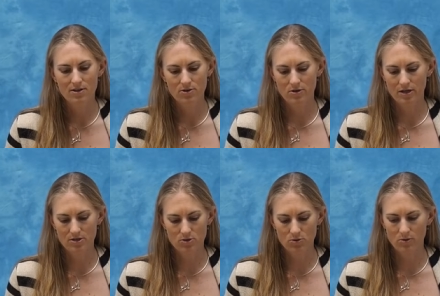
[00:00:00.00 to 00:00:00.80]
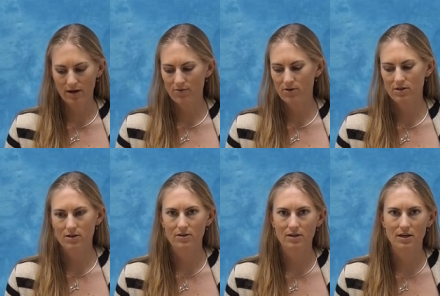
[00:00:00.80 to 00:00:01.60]
You can do everything
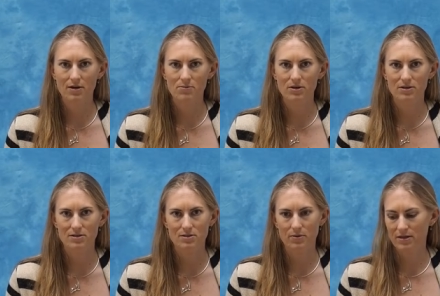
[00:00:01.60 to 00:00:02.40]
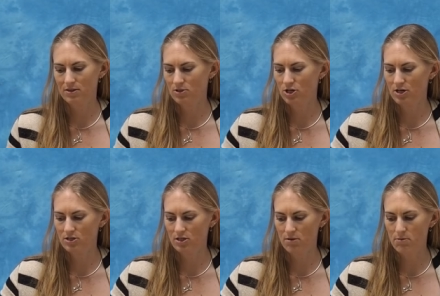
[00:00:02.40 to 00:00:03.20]
on the camera despite the
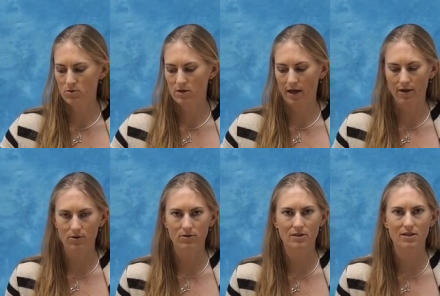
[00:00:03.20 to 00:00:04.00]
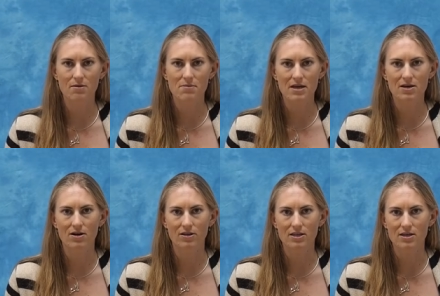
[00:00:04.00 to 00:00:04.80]
change in the mode dial that they made
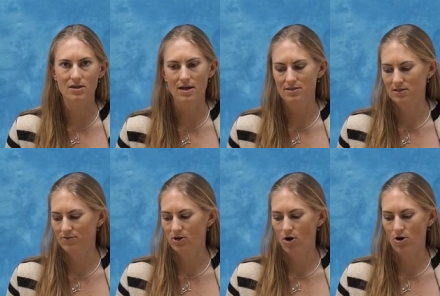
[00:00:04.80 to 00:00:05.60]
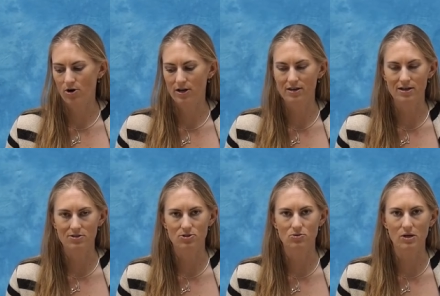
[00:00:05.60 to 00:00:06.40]
on the A7R and
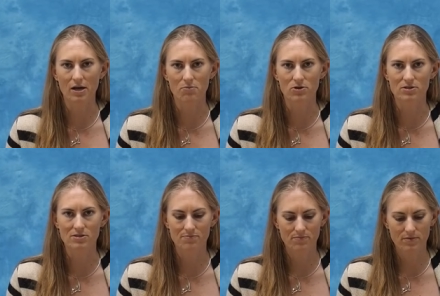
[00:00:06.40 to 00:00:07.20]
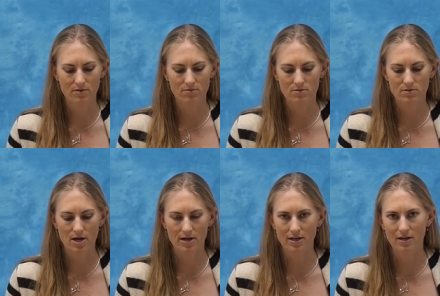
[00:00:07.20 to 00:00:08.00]
S2 cameras.
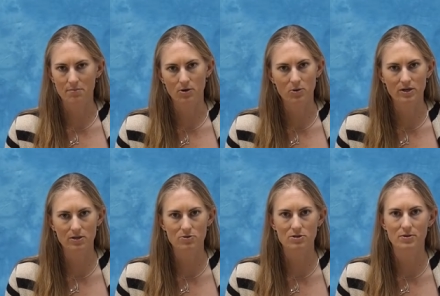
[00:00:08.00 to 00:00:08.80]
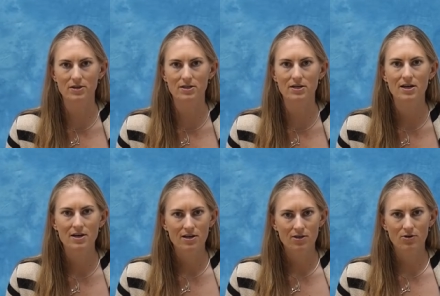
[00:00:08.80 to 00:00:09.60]
Nauticam quickly responded,
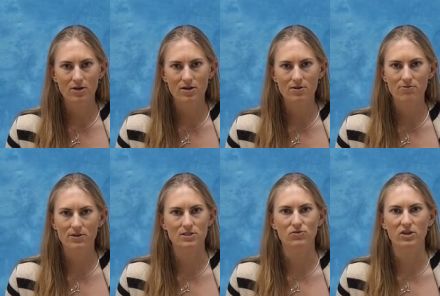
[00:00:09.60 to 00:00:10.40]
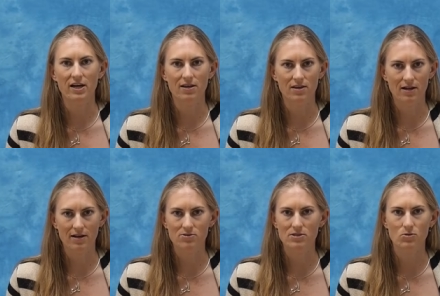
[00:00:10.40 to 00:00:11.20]
created a fix for that, and the
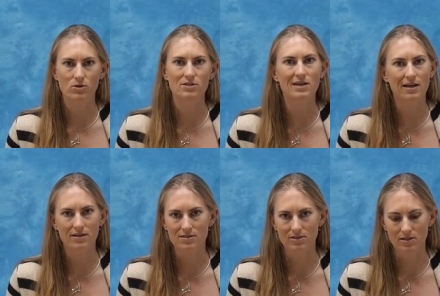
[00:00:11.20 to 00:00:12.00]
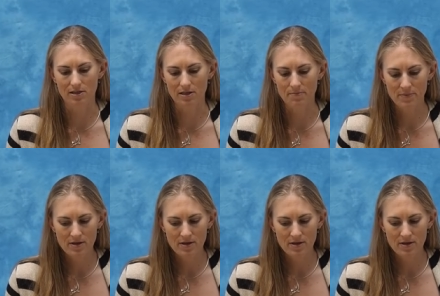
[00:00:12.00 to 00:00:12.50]
housing works excellently.